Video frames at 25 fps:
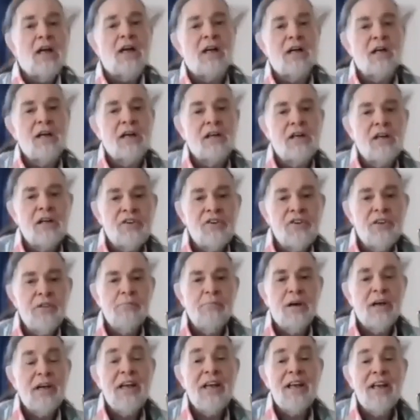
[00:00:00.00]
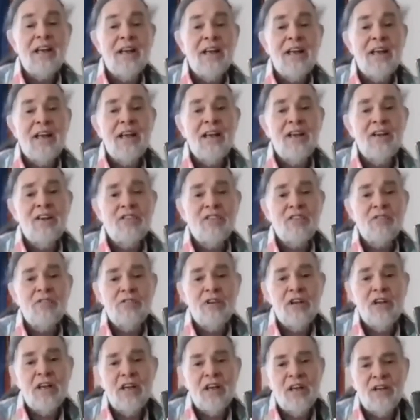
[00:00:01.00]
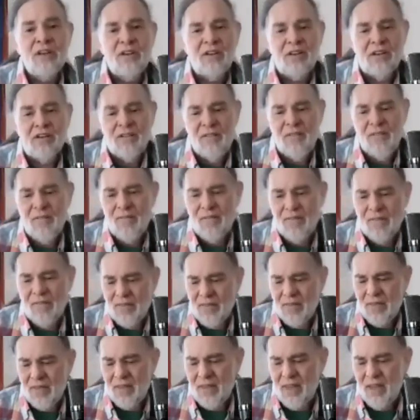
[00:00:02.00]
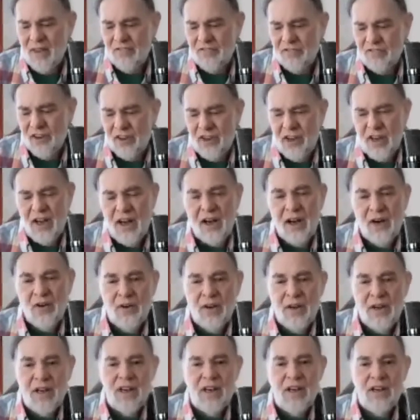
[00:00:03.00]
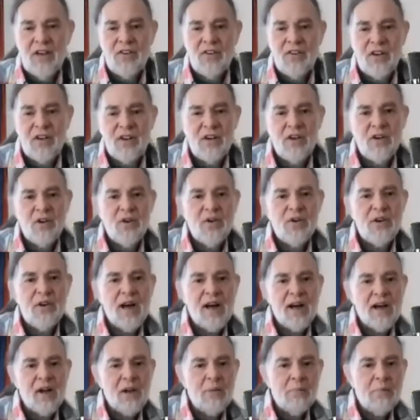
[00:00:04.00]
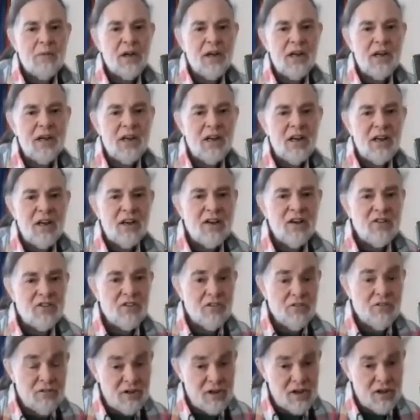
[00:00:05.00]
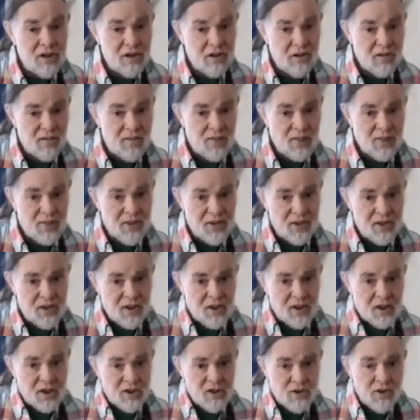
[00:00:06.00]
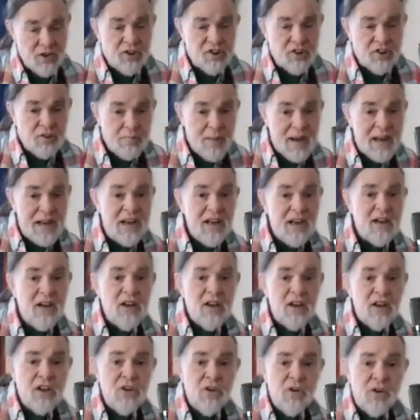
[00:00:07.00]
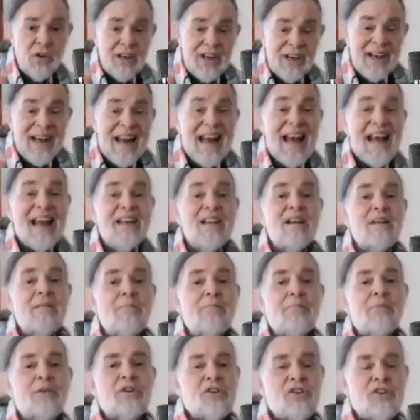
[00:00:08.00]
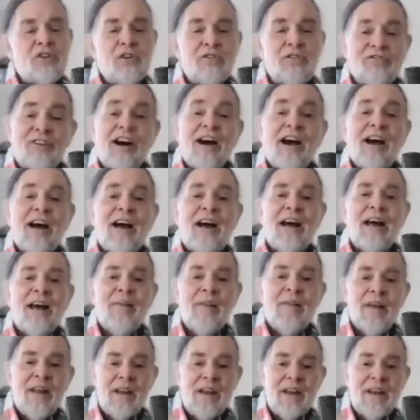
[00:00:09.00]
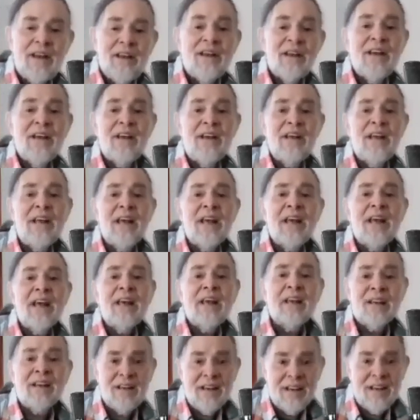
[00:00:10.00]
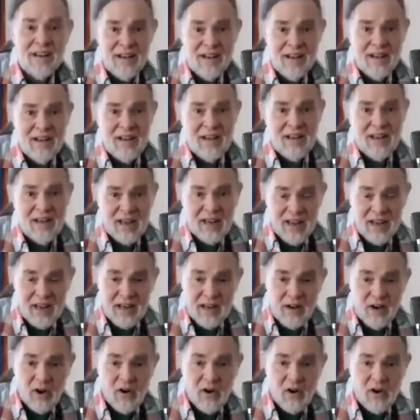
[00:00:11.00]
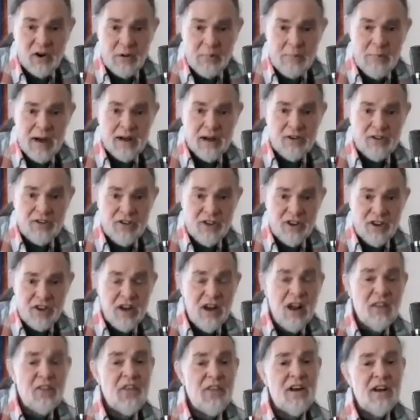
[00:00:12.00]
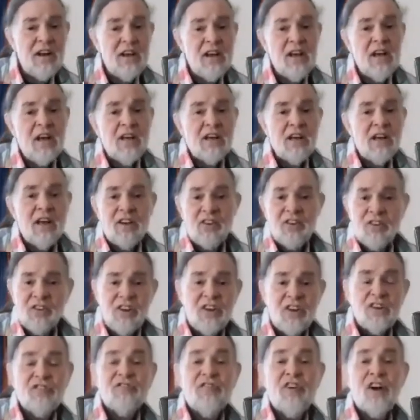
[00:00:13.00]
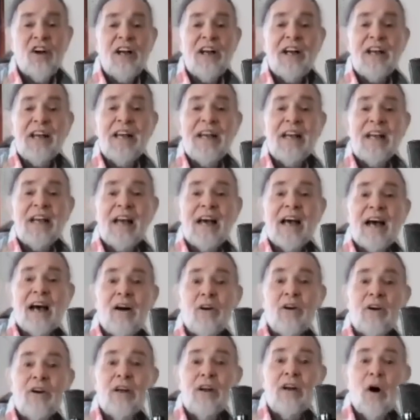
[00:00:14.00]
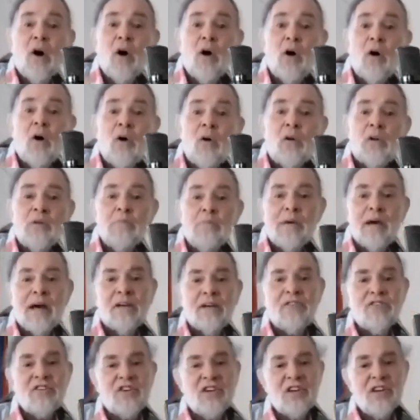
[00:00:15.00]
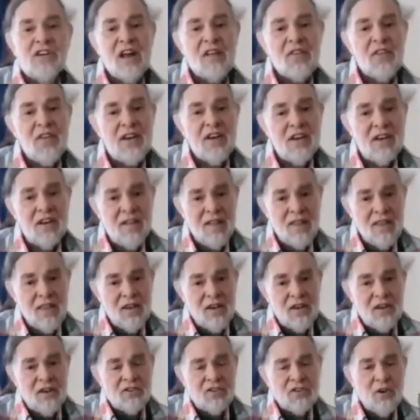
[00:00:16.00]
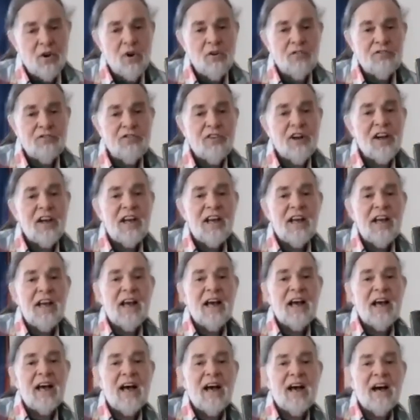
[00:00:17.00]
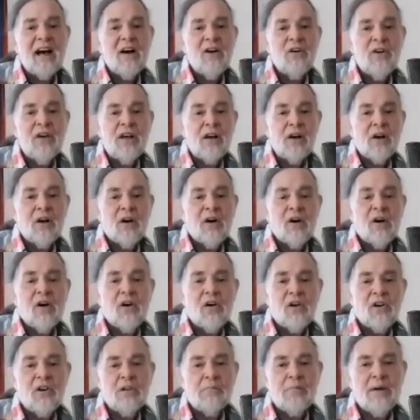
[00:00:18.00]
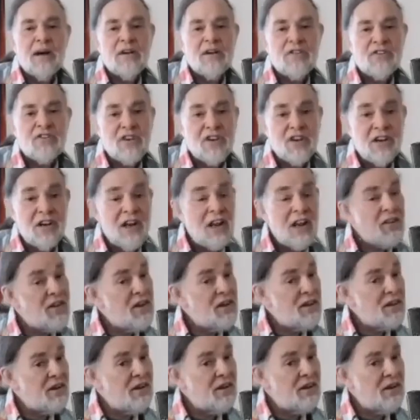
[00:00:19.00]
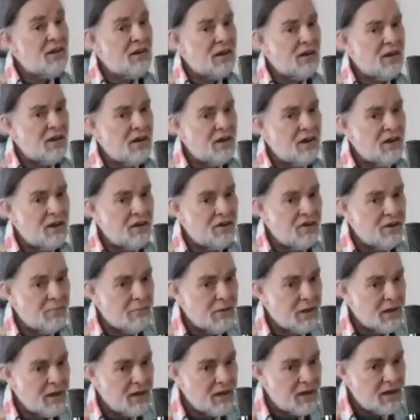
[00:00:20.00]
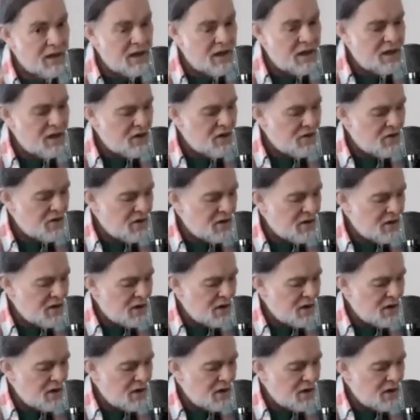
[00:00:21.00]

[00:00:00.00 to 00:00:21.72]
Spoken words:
'Cause the money isn't real. Funny how it is, you know now the money isn't real. You can spend it, you can lend it, but you'll find that in the end it all amounts to nothing. Yes, it's funny how it all amounts to nothing. So funny how it all amounts to nothing. 'Cause the money isn't.